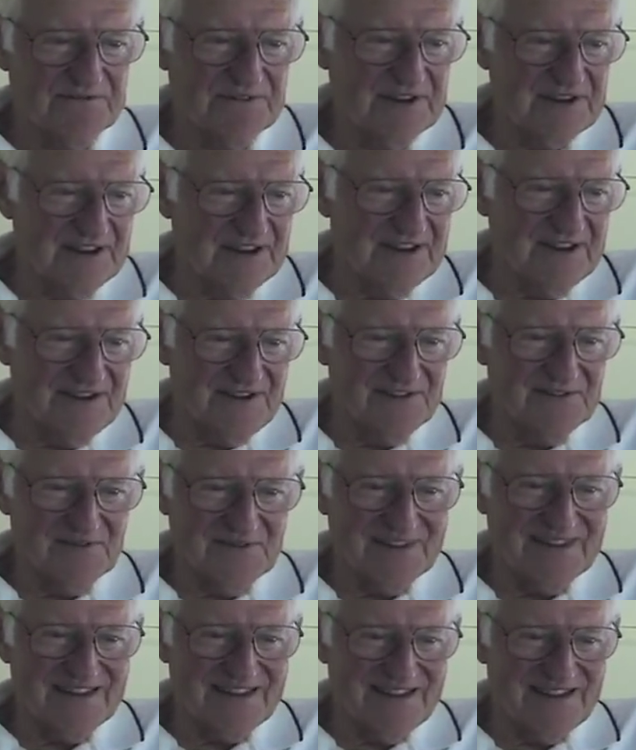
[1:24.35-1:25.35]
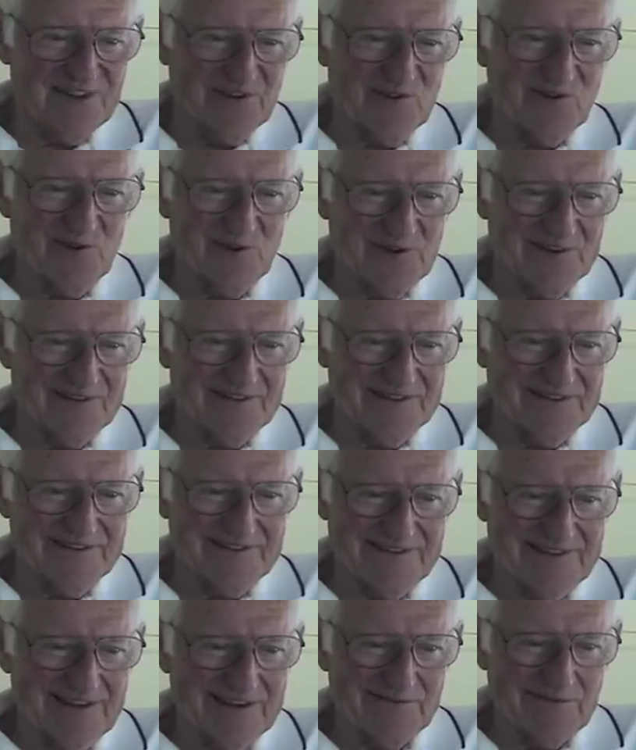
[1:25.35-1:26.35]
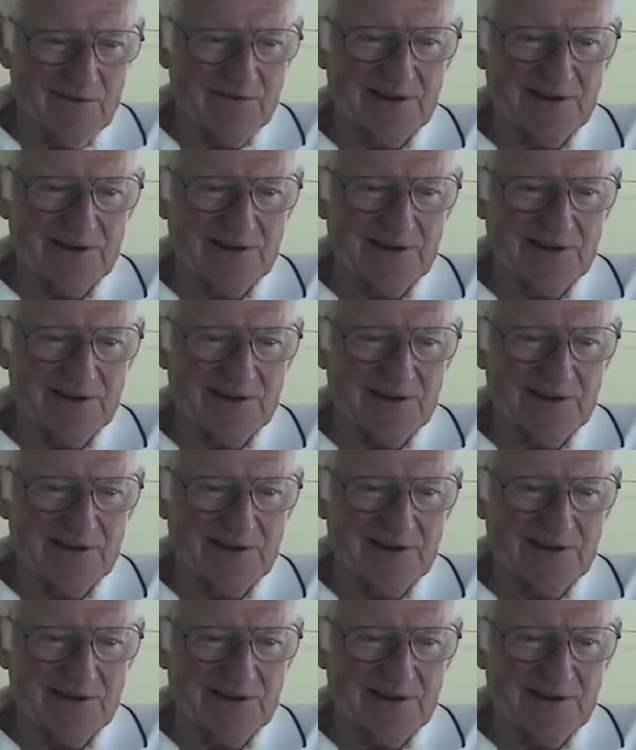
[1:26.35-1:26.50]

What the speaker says: of, call it the